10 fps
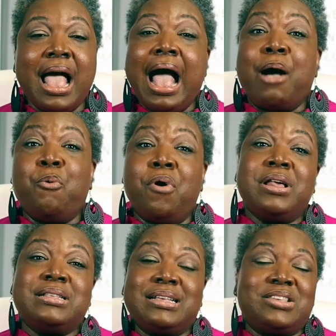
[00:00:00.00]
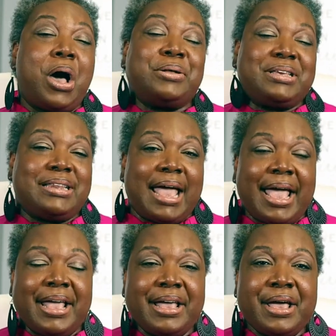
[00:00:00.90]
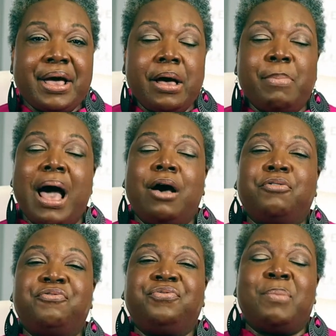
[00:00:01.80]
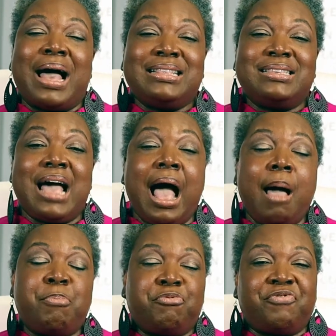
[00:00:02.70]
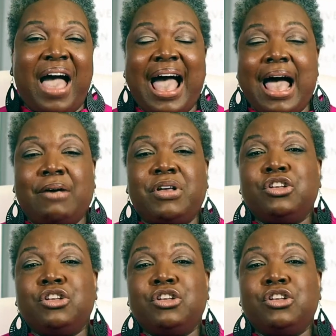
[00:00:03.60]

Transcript: I wanted to talk today about my top 5